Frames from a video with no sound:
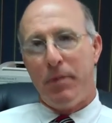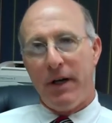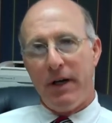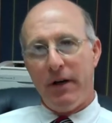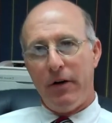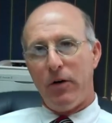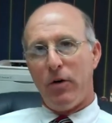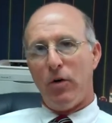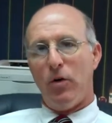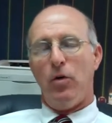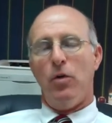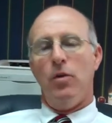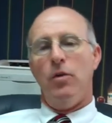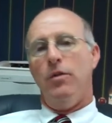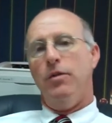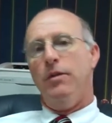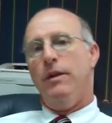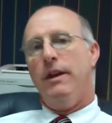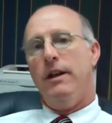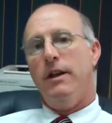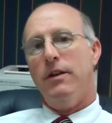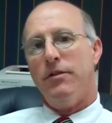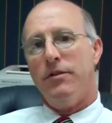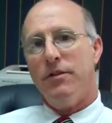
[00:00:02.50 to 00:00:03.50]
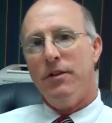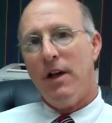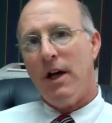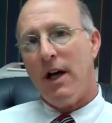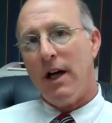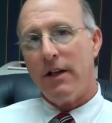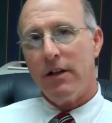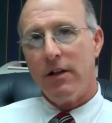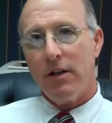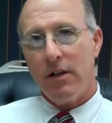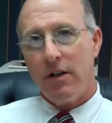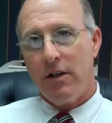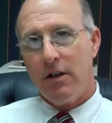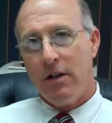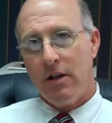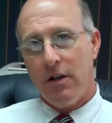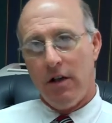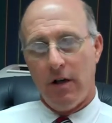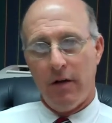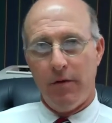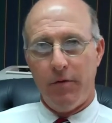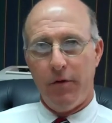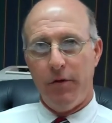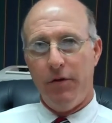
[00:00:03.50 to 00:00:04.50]
peril that is not
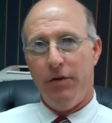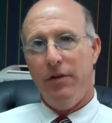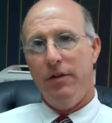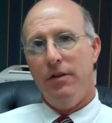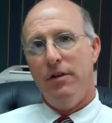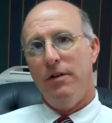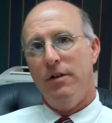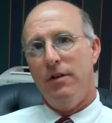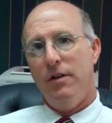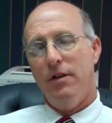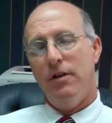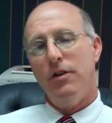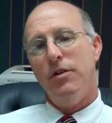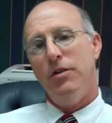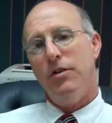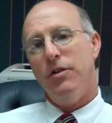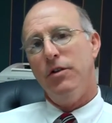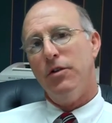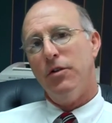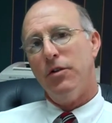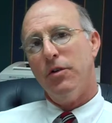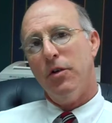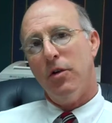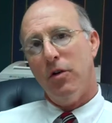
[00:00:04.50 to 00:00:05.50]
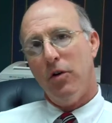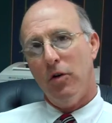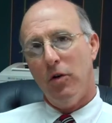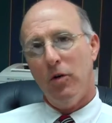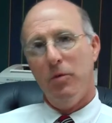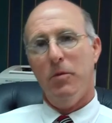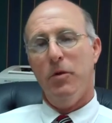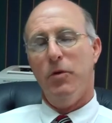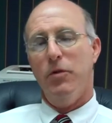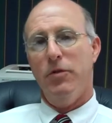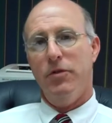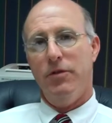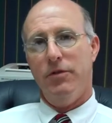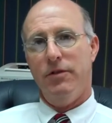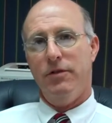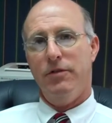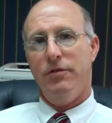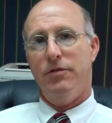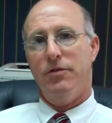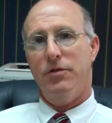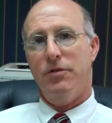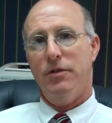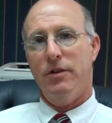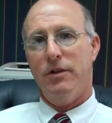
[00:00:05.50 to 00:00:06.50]
covered under your homeowner's
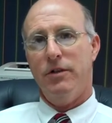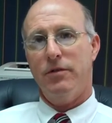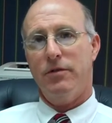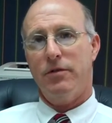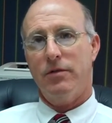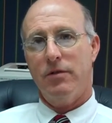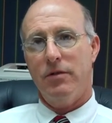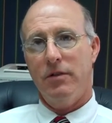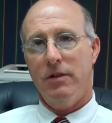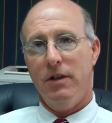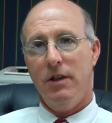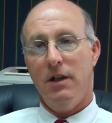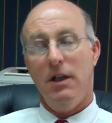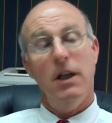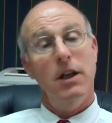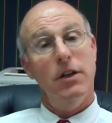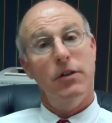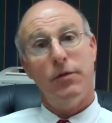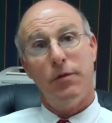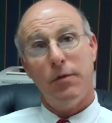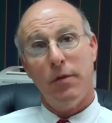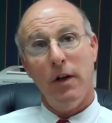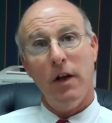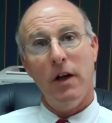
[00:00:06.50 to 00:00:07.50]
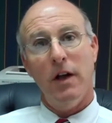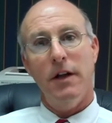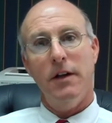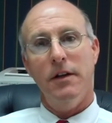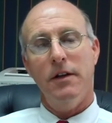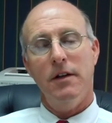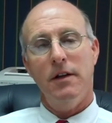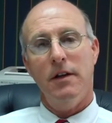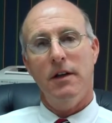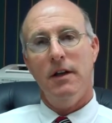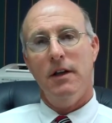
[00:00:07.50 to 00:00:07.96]
insurance is flood.